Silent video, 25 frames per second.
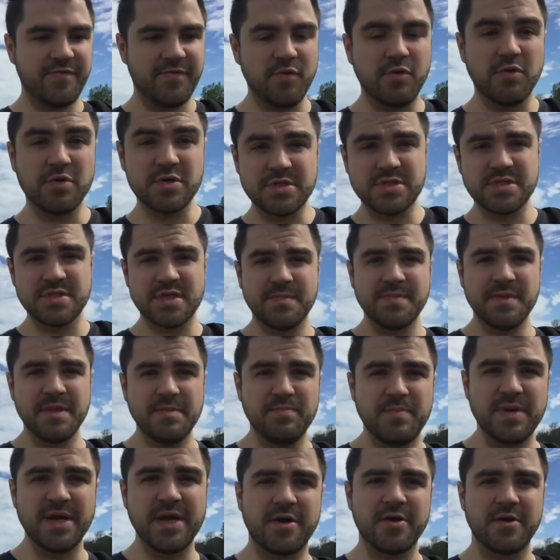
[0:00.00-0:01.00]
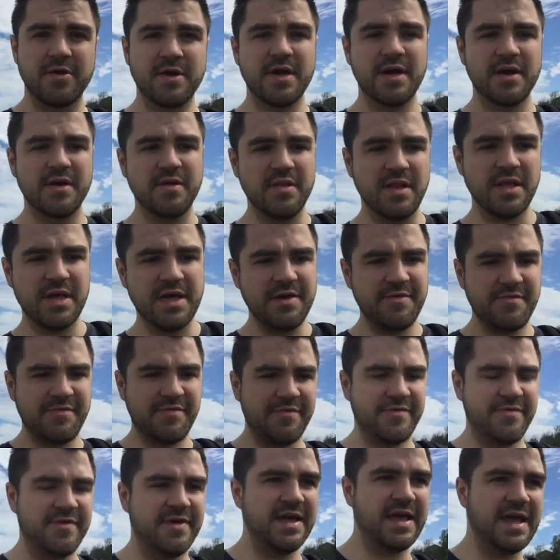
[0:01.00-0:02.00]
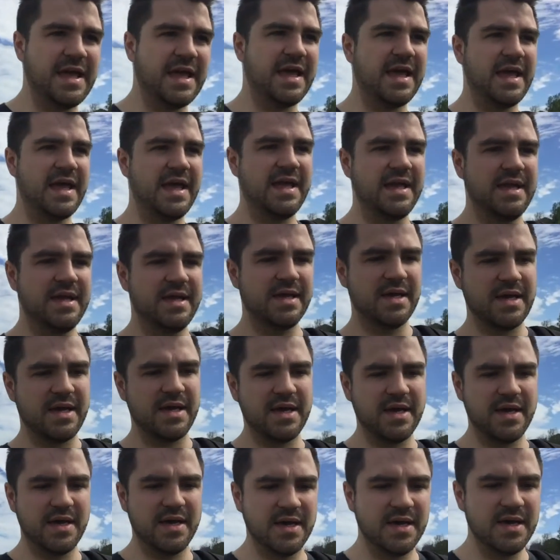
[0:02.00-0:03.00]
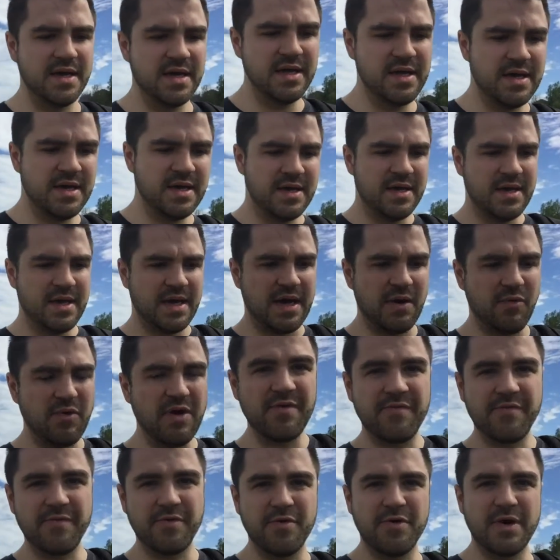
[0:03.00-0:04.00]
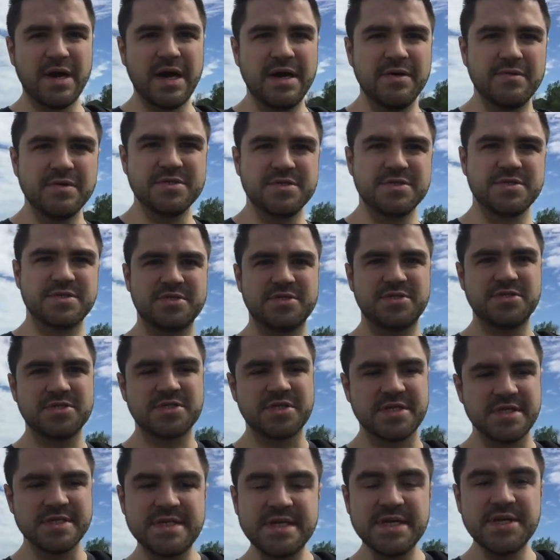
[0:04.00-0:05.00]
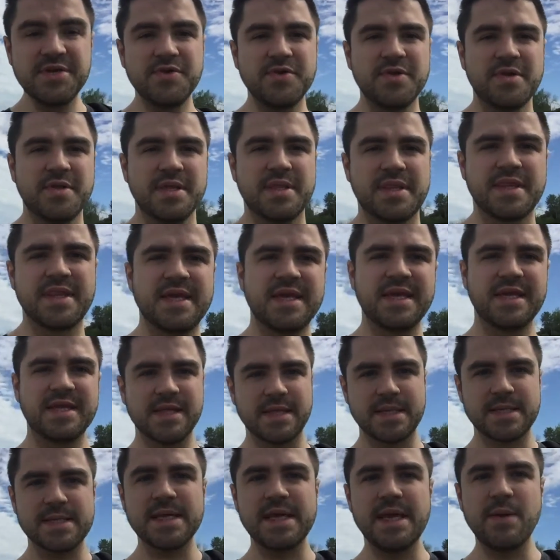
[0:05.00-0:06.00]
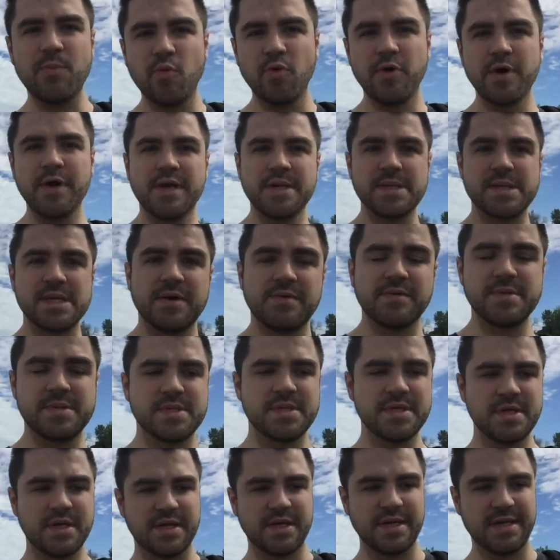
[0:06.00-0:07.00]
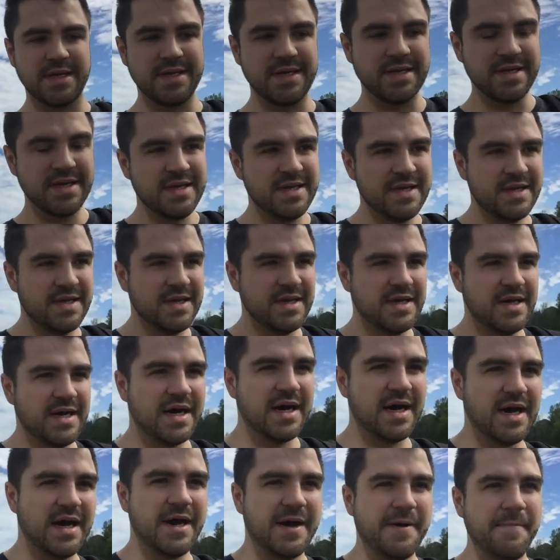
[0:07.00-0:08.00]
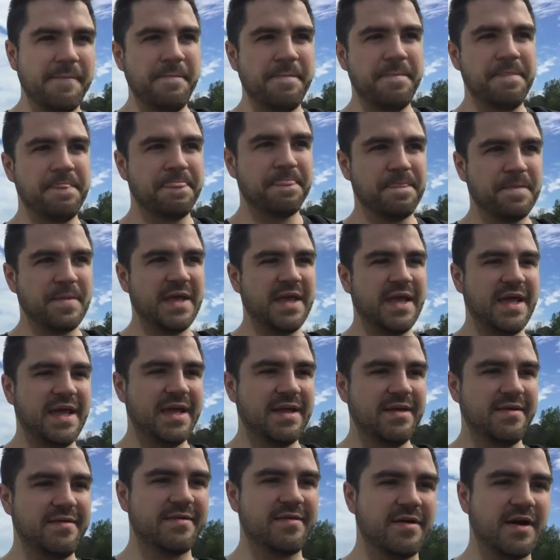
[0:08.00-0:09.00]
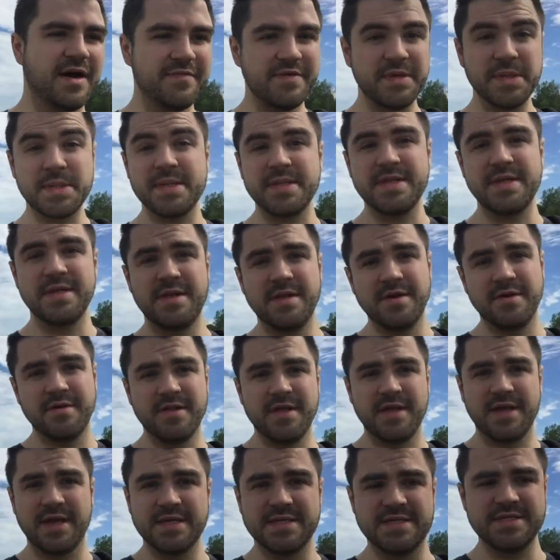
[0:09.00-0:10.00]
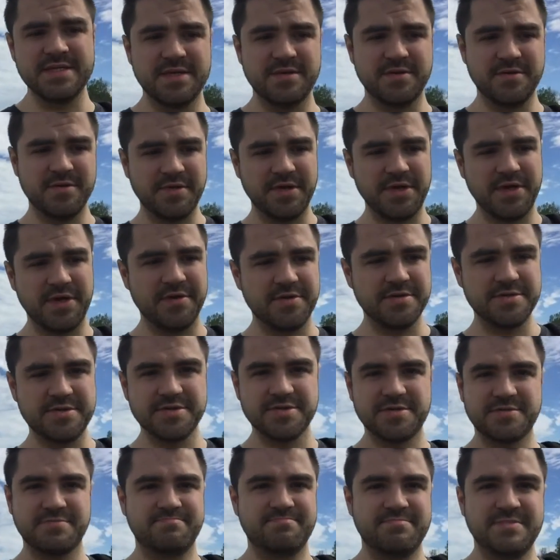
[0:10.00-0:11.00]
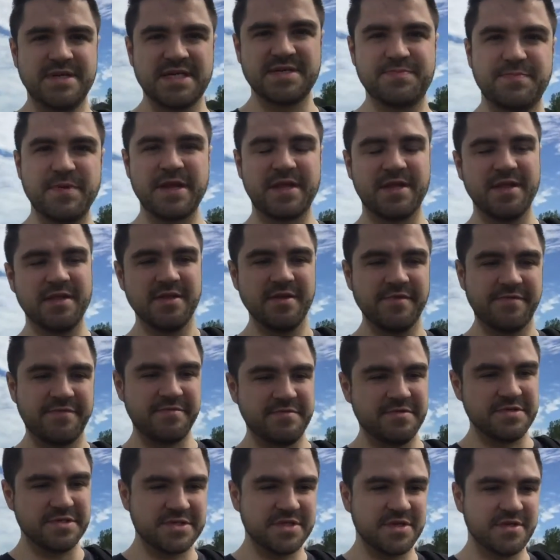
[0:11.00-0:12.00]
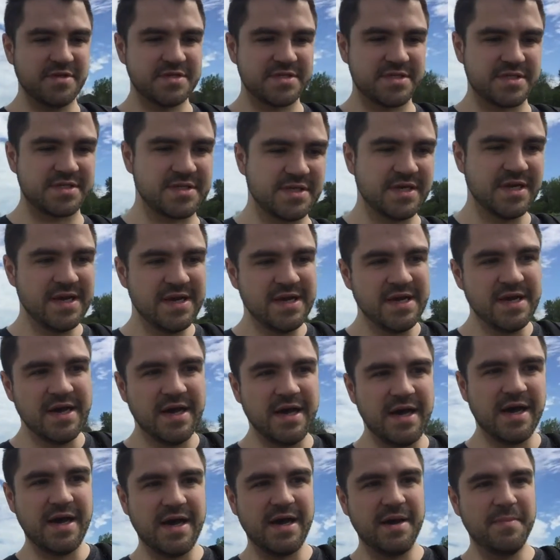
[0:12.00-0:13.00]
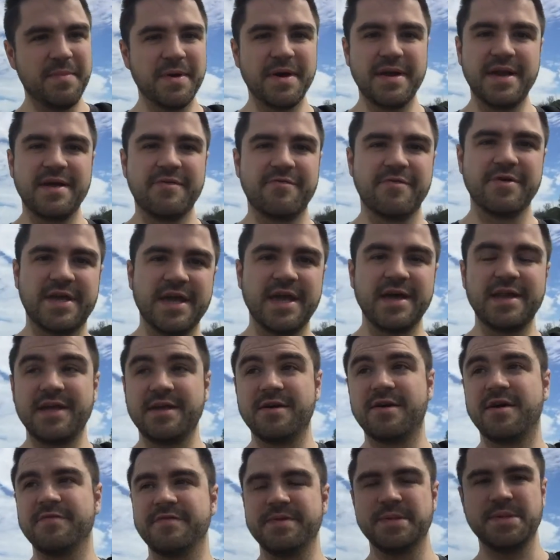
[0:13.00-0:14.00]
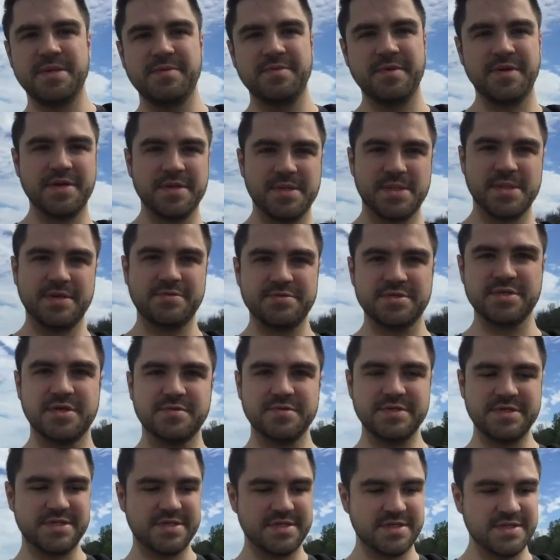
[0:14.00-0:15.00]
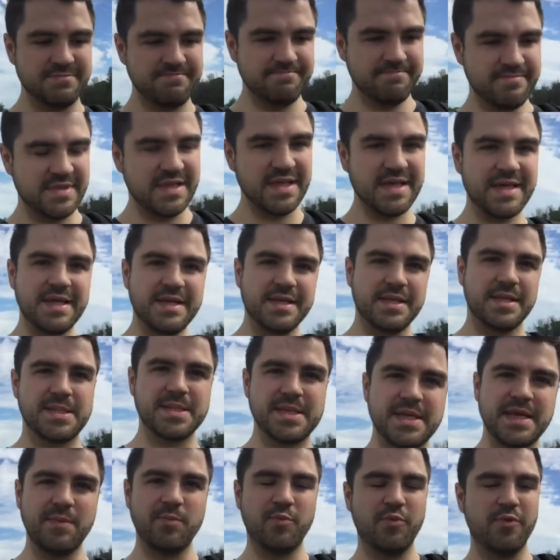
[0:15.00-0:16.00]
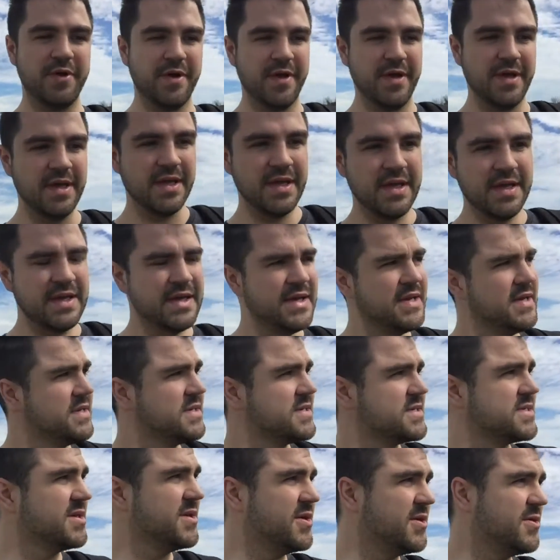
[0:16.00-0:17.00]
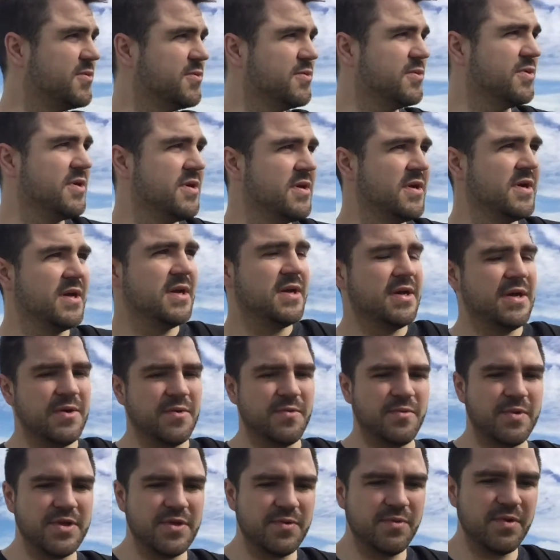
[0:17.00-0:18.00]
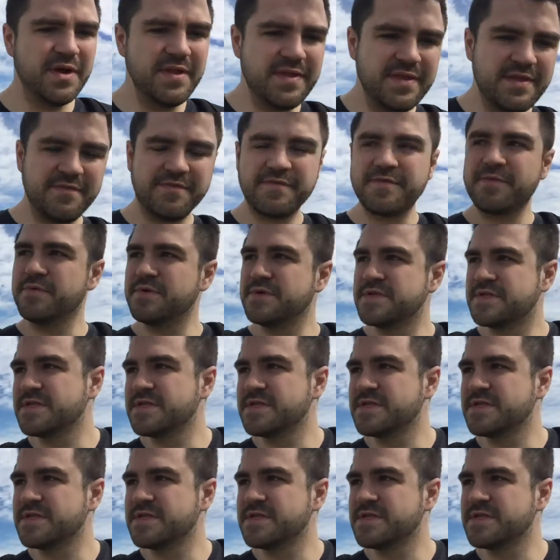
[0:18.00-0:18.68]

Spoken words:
towards something bigger out of life, and however, I was just continuing to think the same way as I was thinking. And obviously, like I said earlier, just expecting different results, but never getting, obviously, because I was always thinking the same way. So when you want different